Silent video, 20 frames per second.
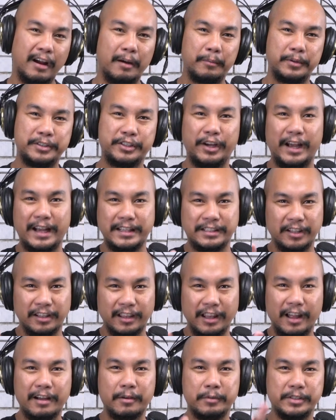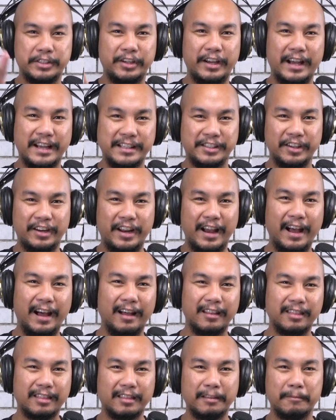Wish you guys good luck. Wish you guys good
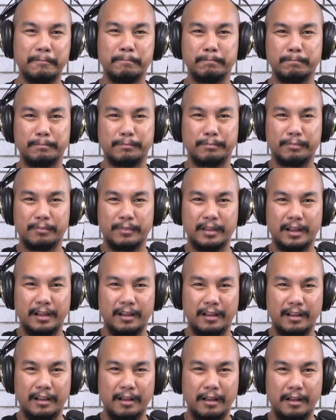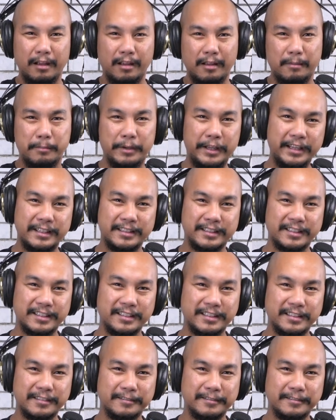health. Peace.